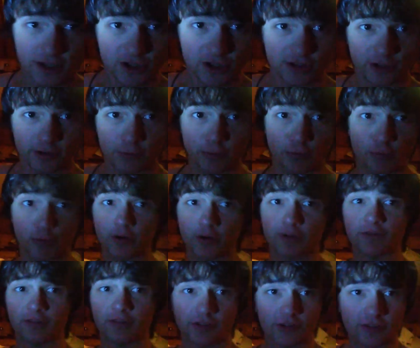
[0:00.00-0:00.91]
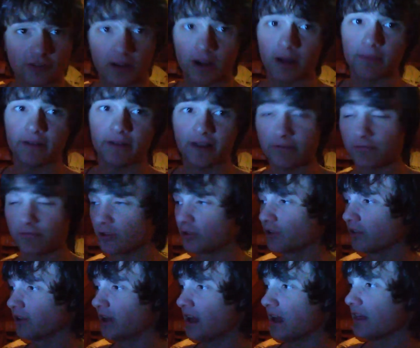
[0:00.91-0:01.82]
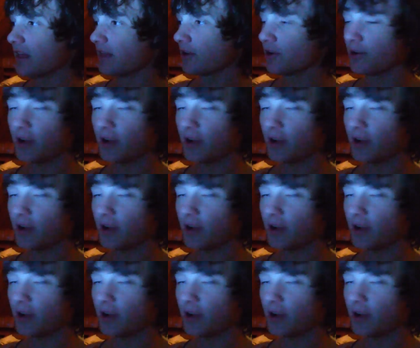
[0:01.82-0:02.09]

financially rewarded for their time and efforts.